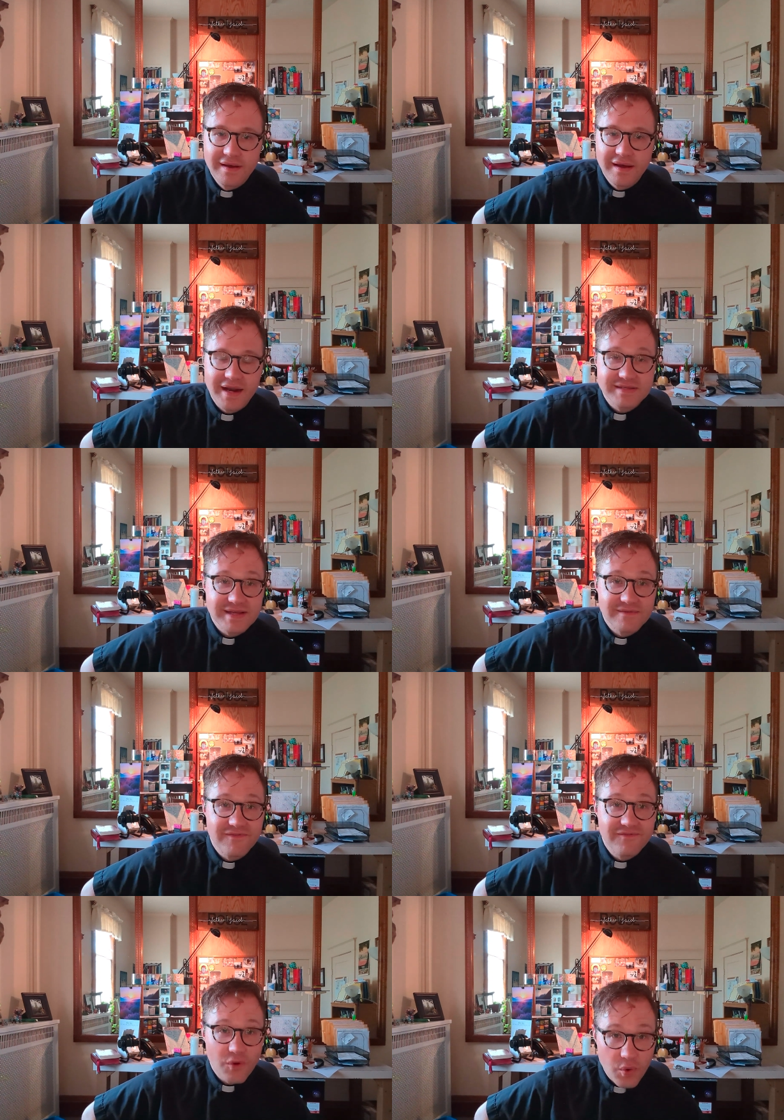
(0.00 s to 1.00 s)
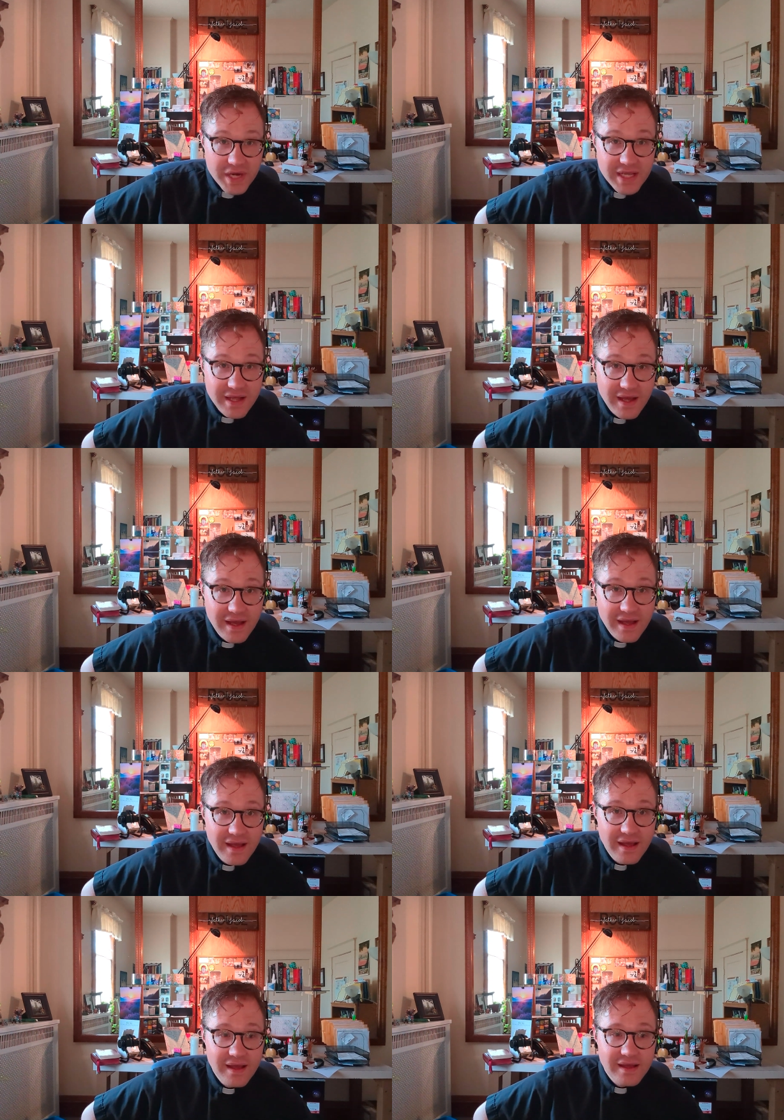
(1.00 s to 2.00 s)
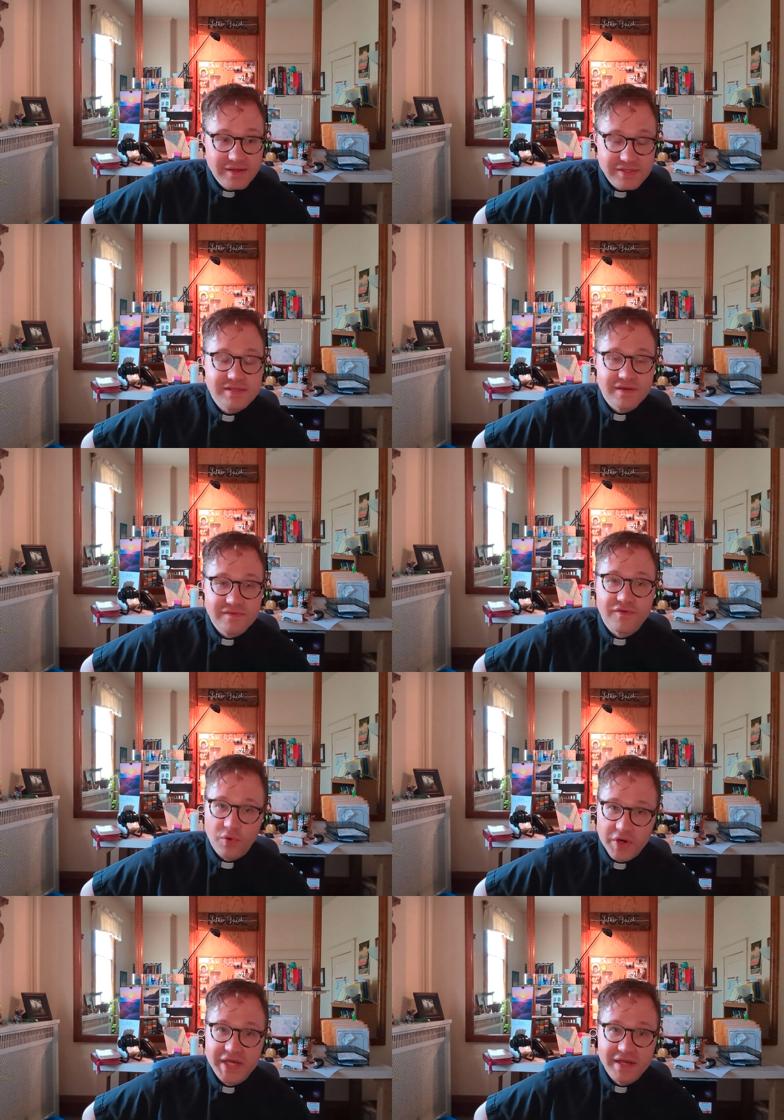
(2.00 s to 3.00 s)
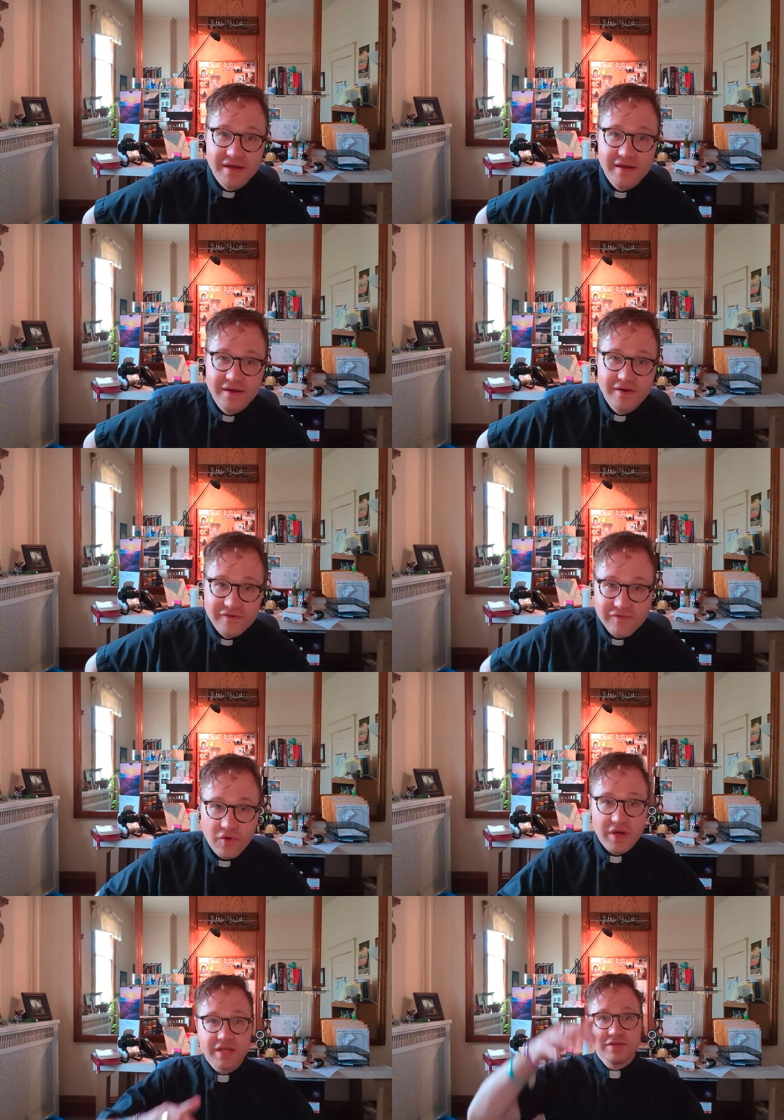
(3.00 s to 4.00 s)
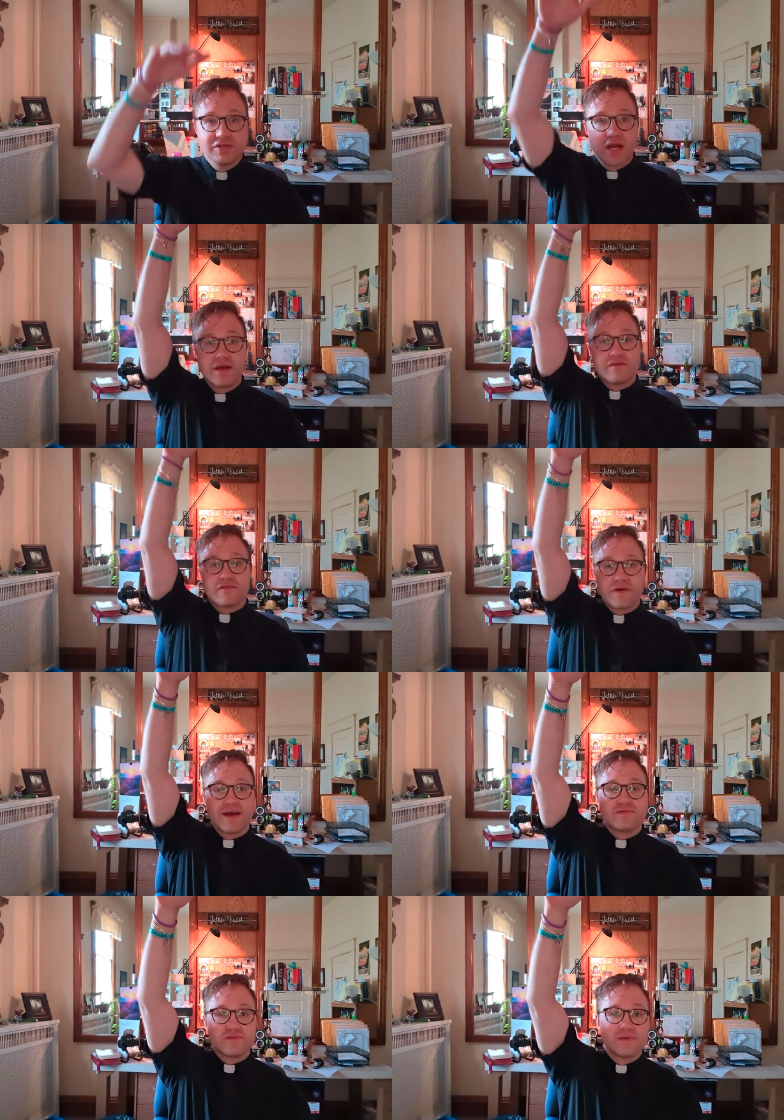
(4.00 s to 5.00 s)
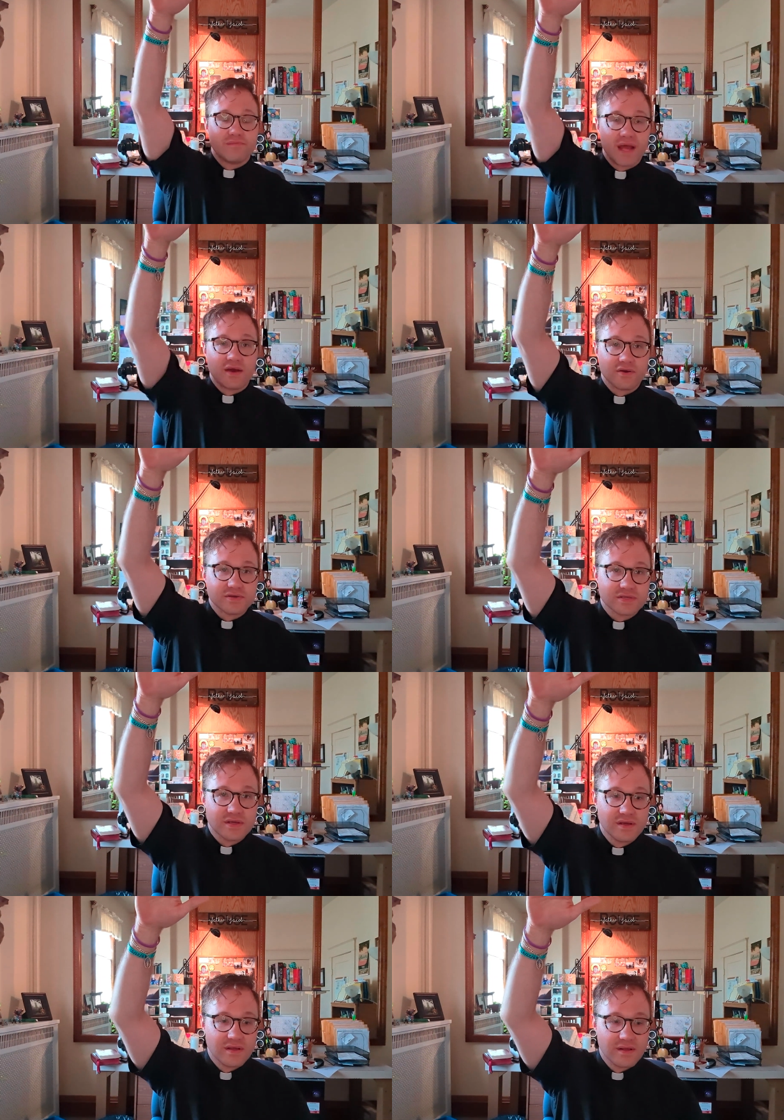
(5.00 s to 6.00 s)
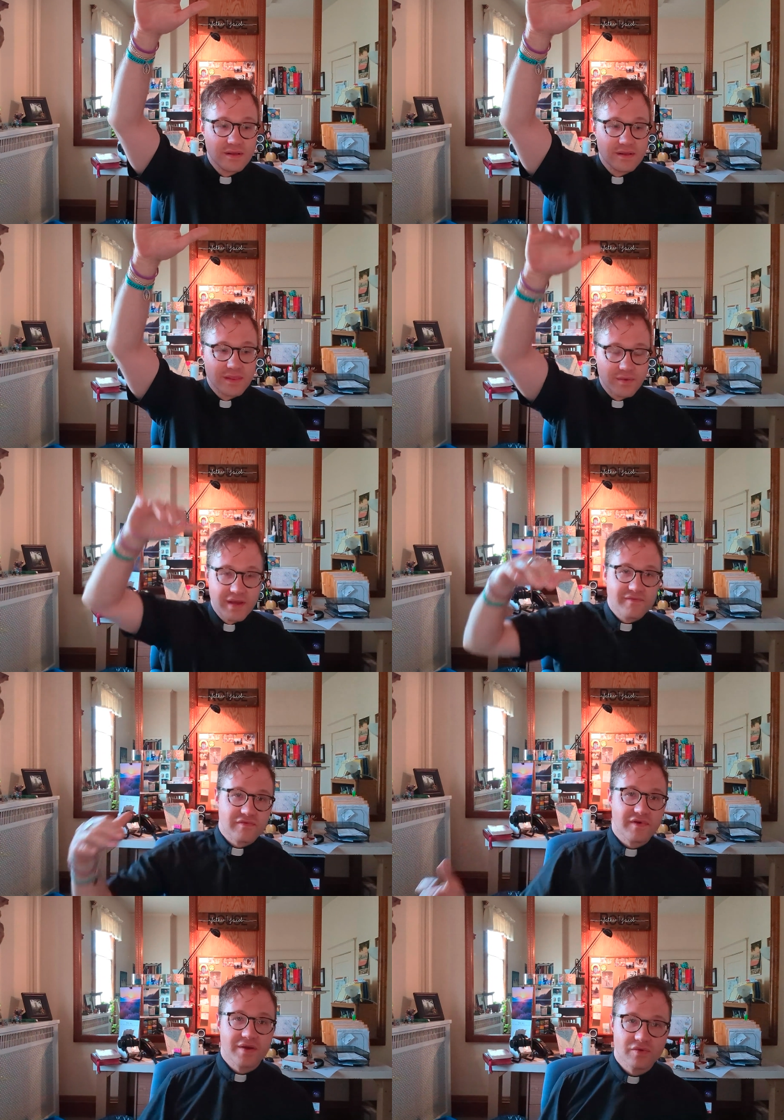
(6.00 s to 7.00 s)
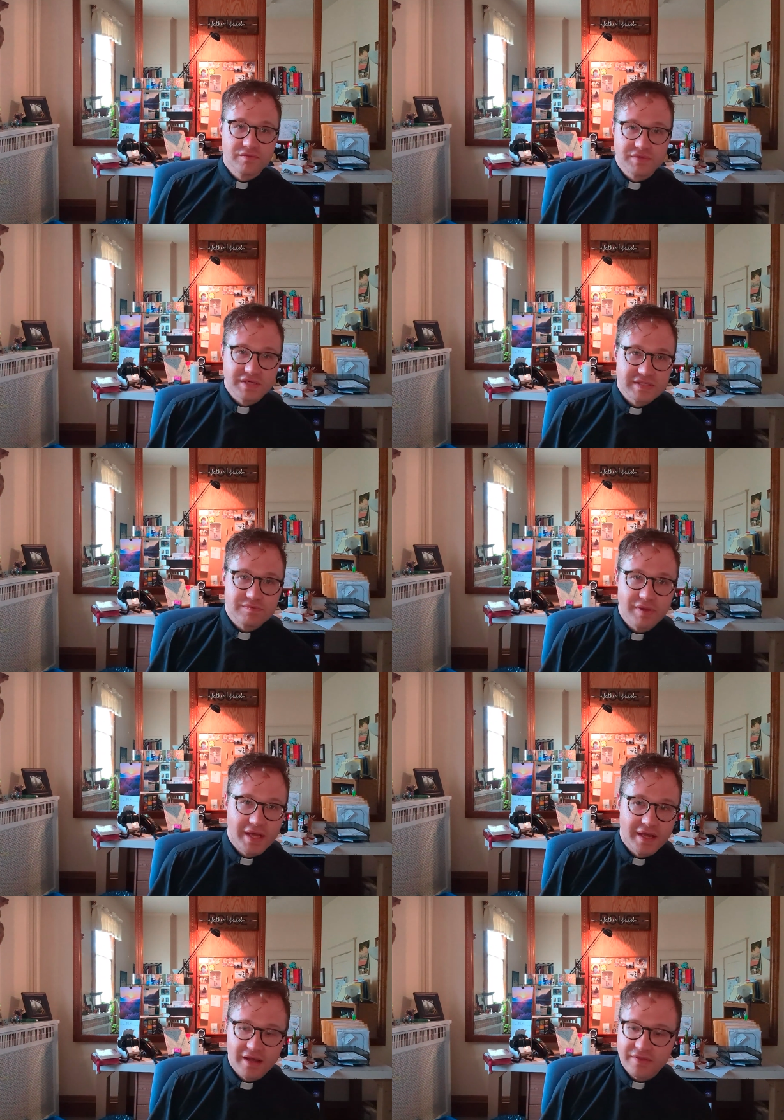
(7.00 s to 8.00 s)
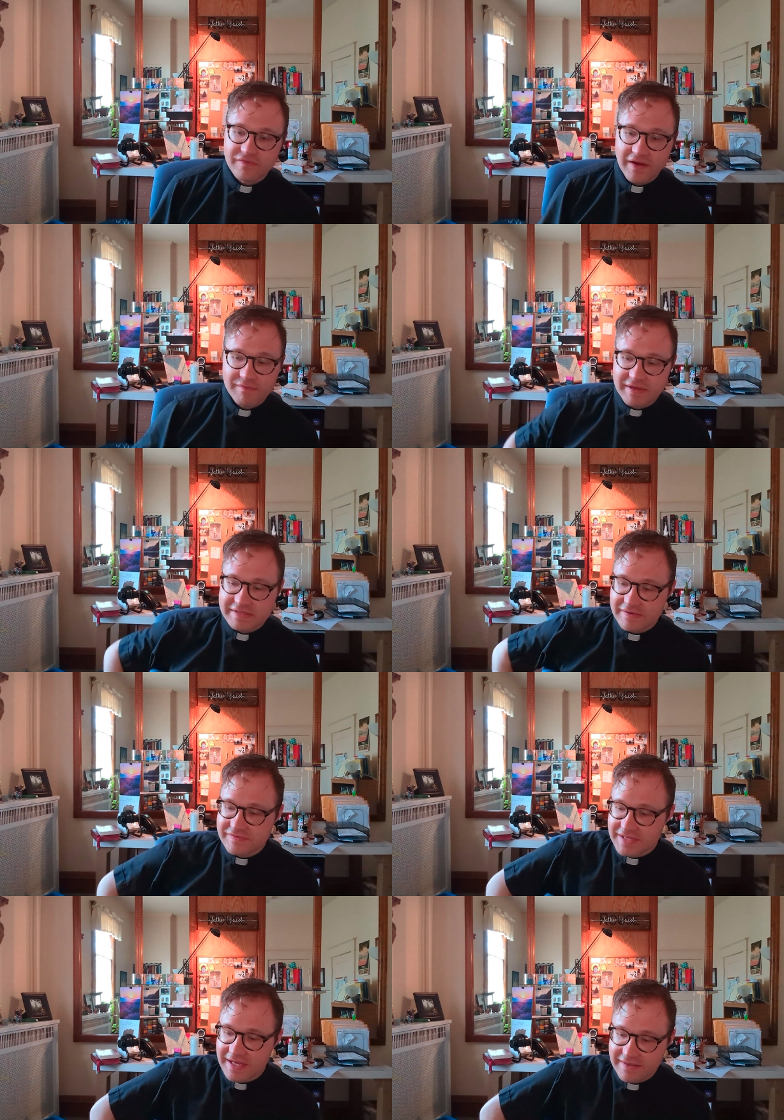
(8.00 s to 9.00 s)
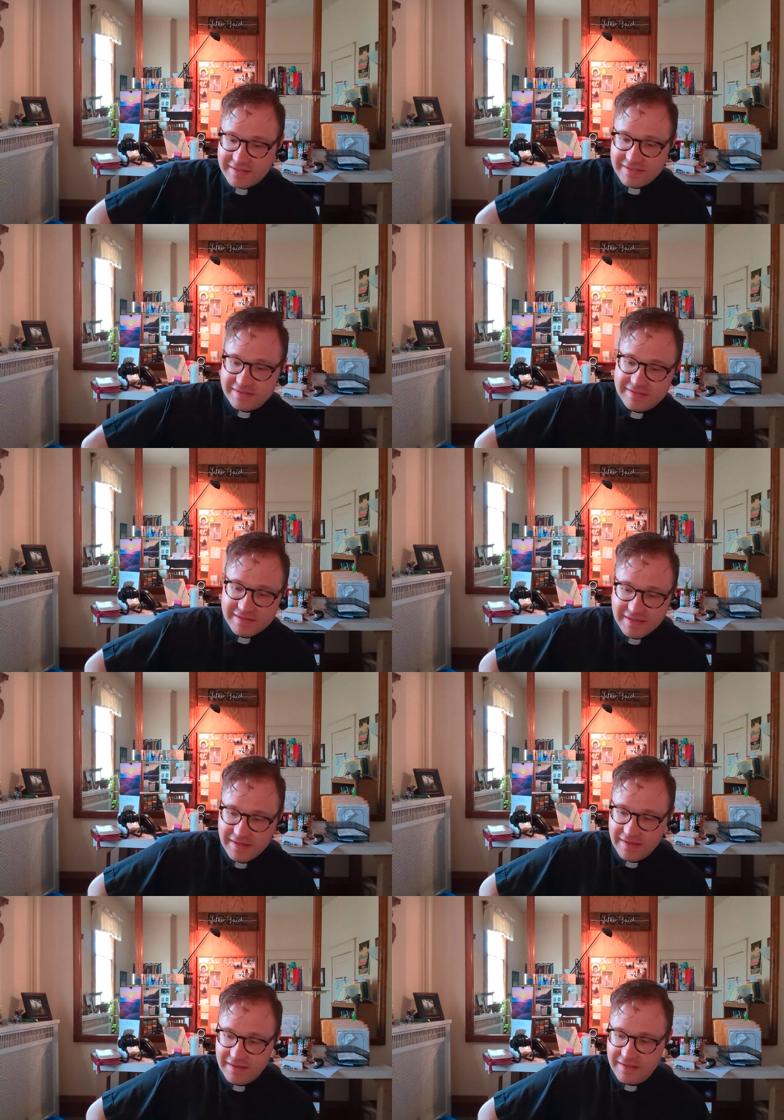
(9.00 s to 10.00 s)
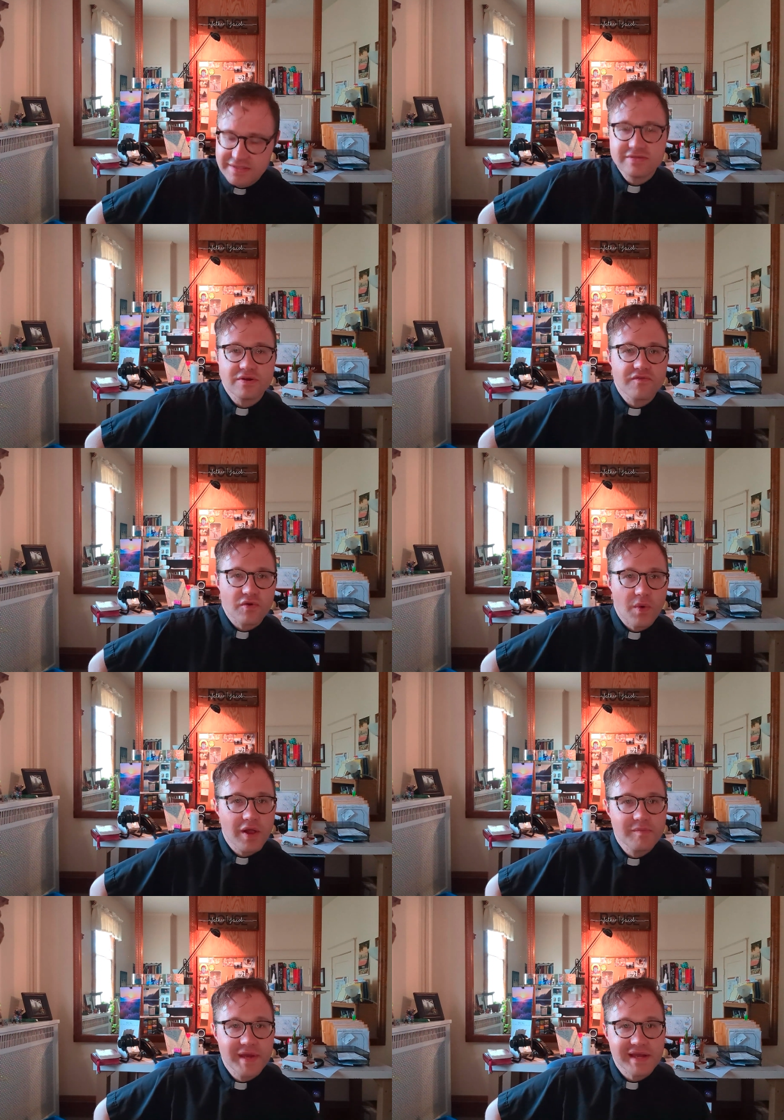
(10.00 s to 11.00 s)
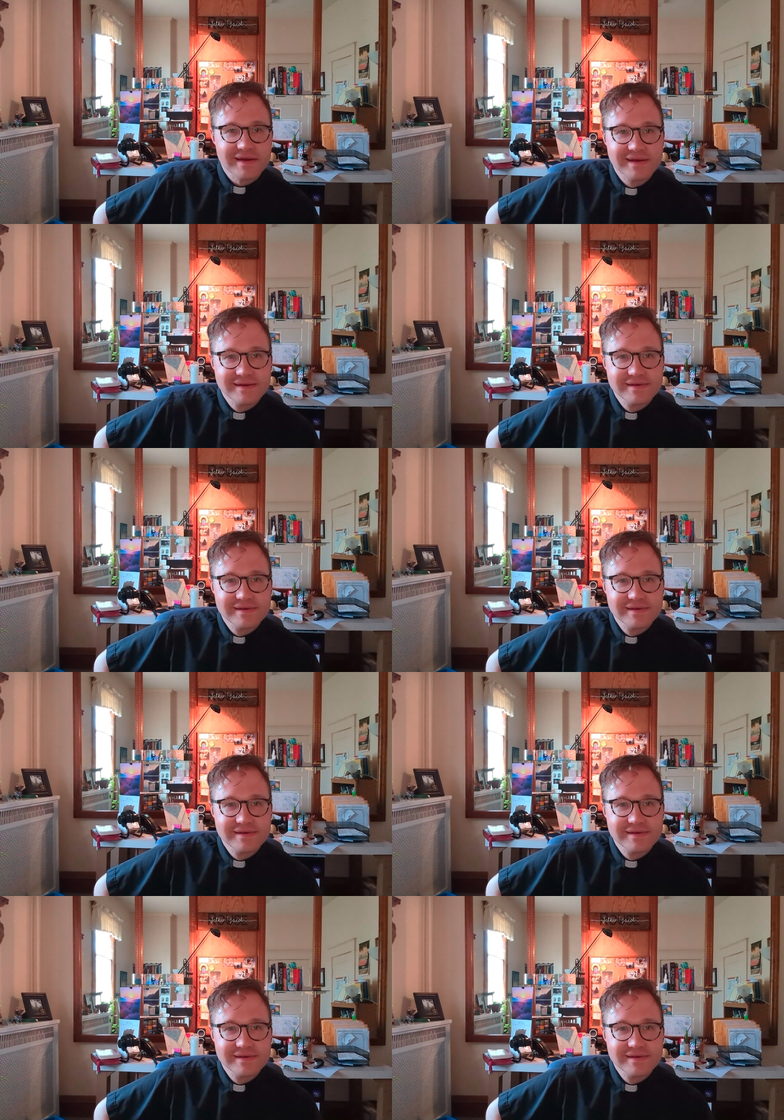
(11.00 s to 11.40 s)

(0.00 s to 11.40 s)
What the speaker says: And I said, 40? She said, 40. 40 giant 5-foot banners that we have to find room to display. And I found myself saying, this is overwhelming.